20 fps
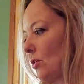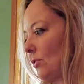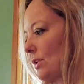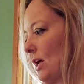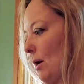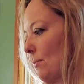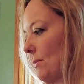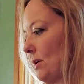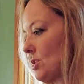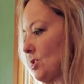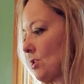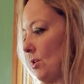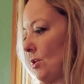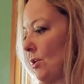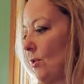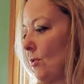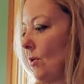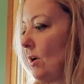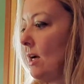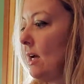Now I'm going to show
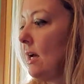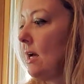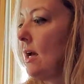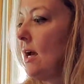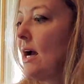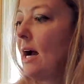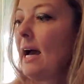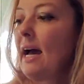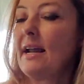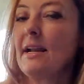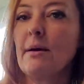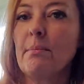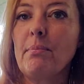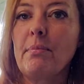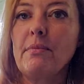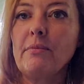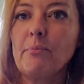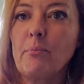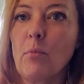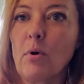you in a
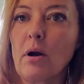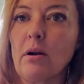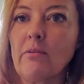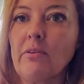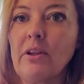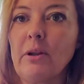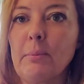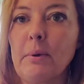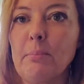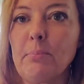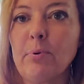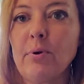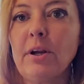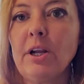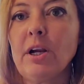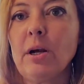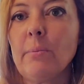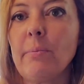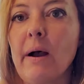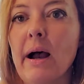little bit
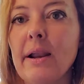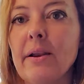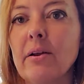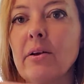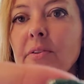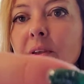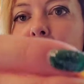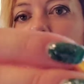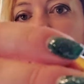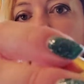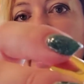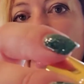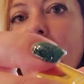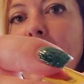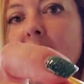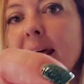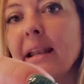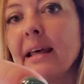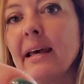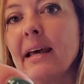prettier bottle that I
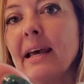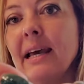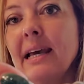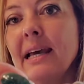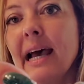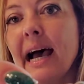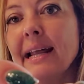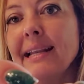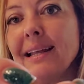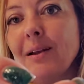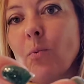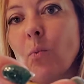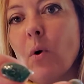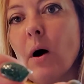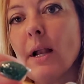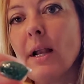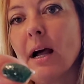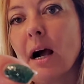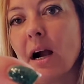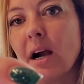had. I did
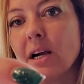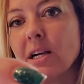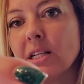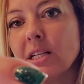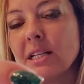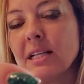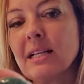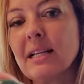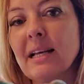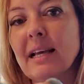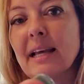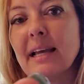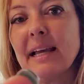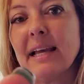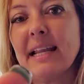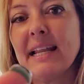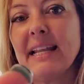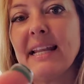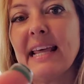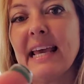one heart,
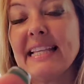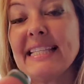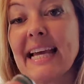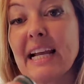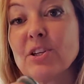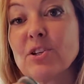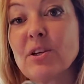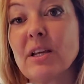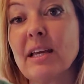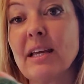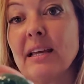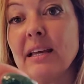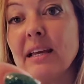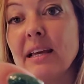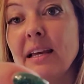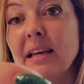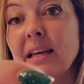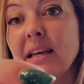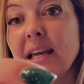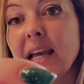and it's
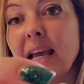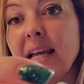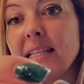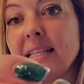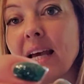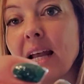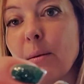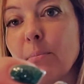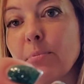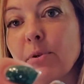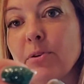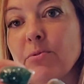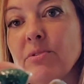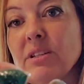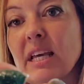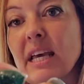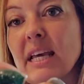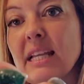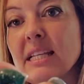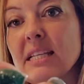got a blue
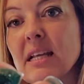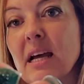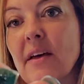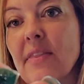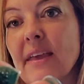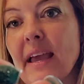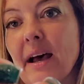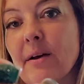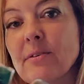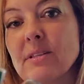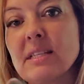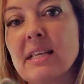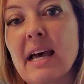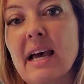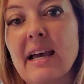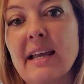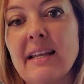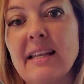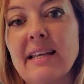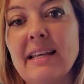tint on the
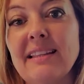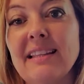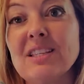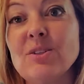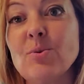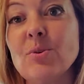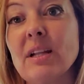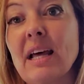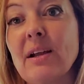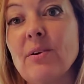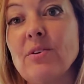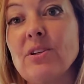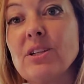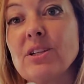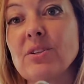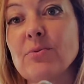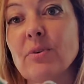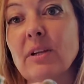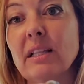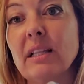outside. This one I
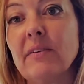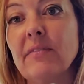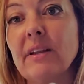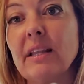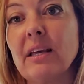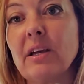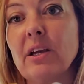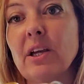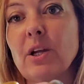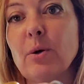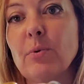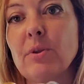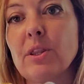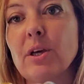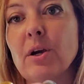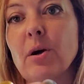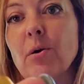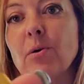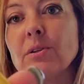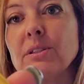just really love, and you know, with the
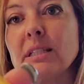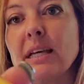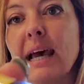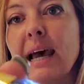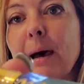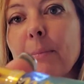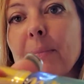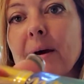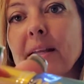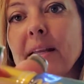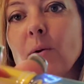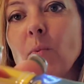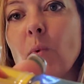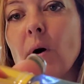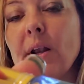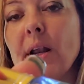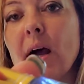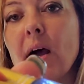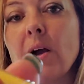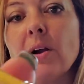gold tap. I did
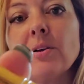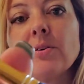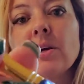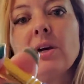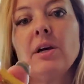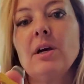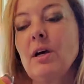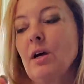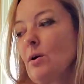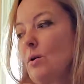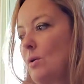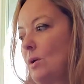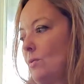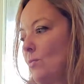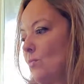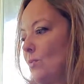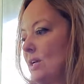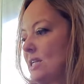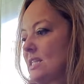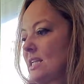one heart
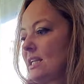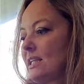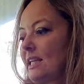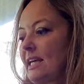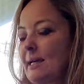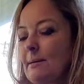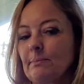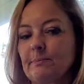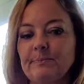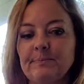recently.